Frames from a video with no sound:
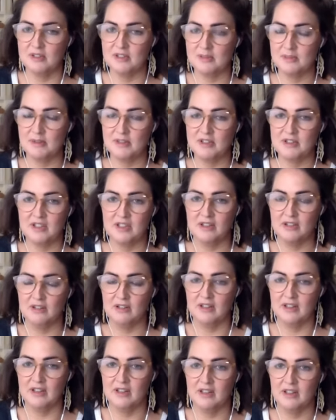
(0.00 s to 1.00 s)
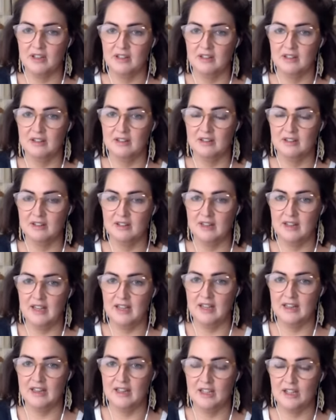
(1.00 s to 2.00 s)
especially not in the
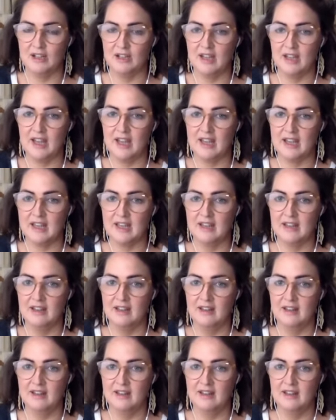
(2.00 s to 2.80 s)
in the UK.